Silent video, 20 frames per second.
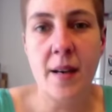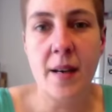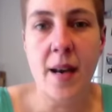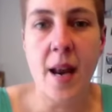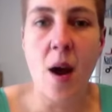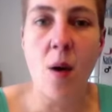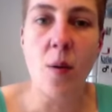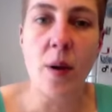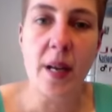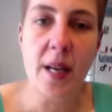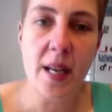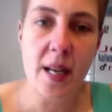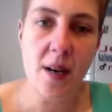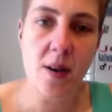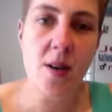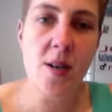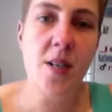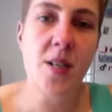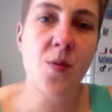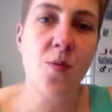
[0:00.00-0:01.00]
Now,
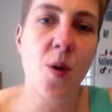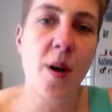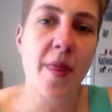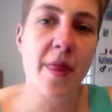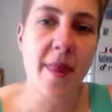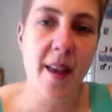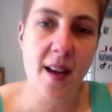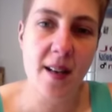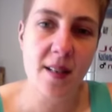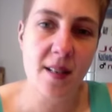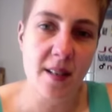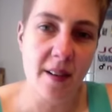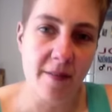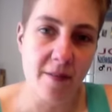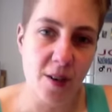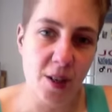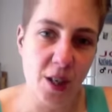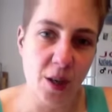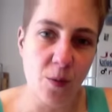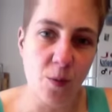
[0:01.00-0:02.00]
here's what that
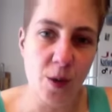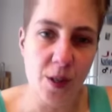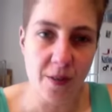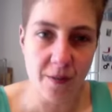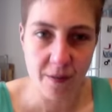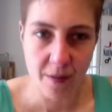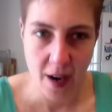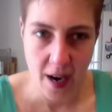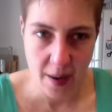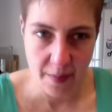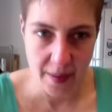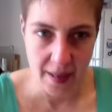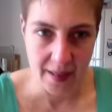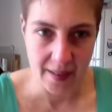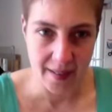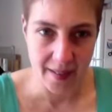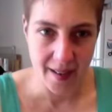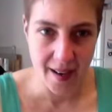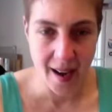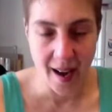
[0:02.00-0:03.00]
suffragette was
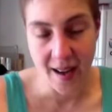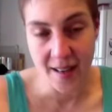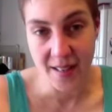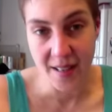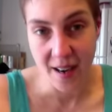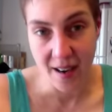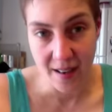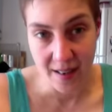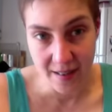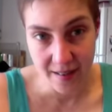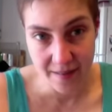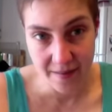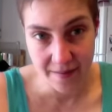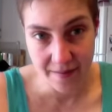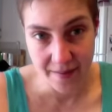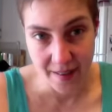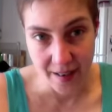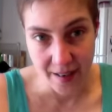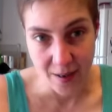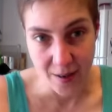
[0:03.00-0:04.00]
framing as
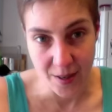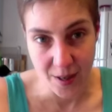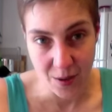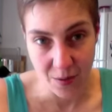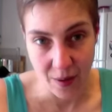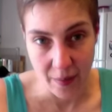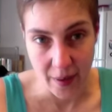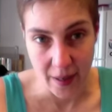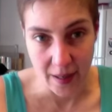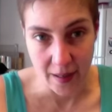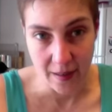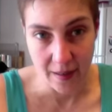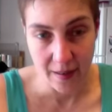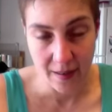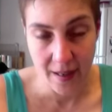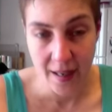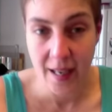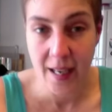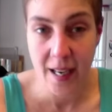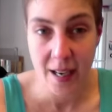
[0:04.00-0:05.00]
unfair to women.
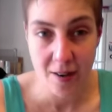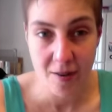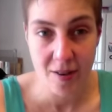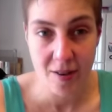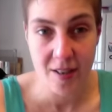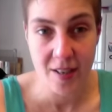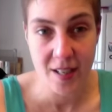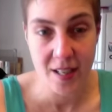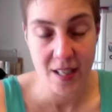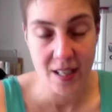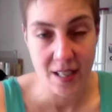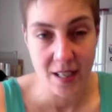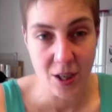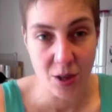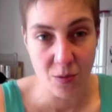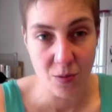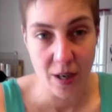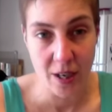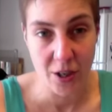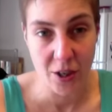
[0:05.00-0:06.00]
Here is the
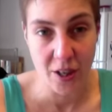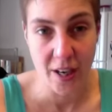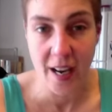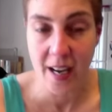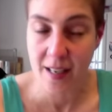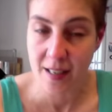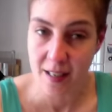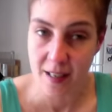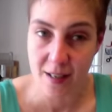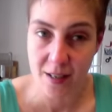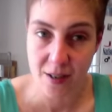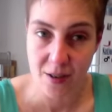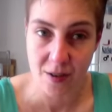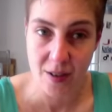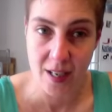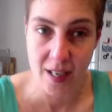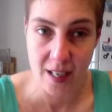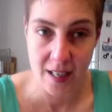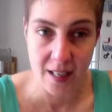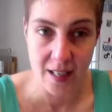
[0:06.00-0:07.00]
situation as it
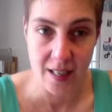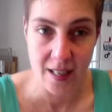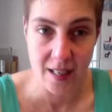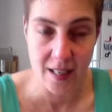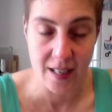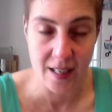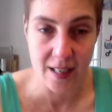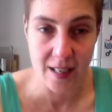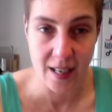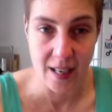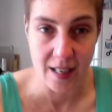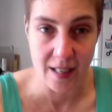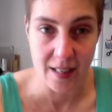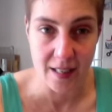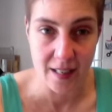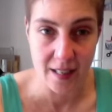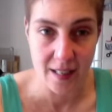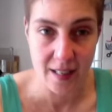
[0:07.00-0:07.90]
stood in 1910.